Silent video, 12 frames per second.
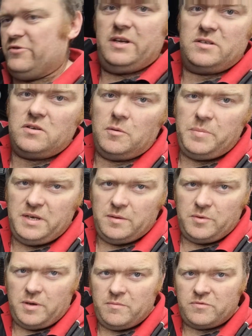It's got a
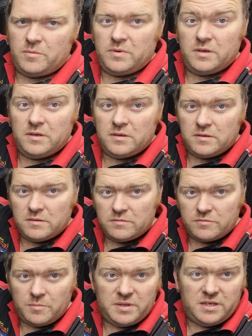PWM from
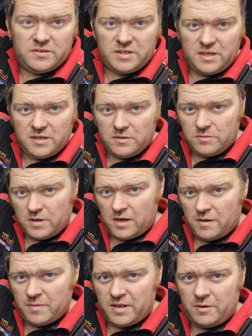the ECU,
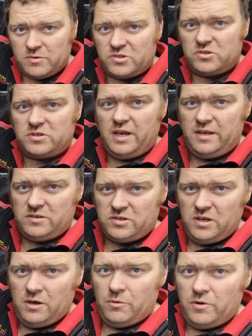and that was getting
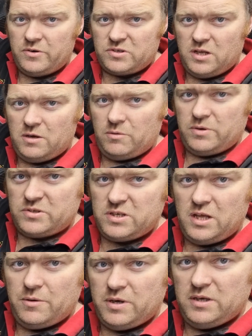slower and slower and
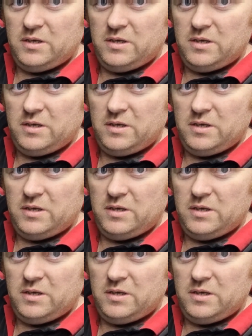slower.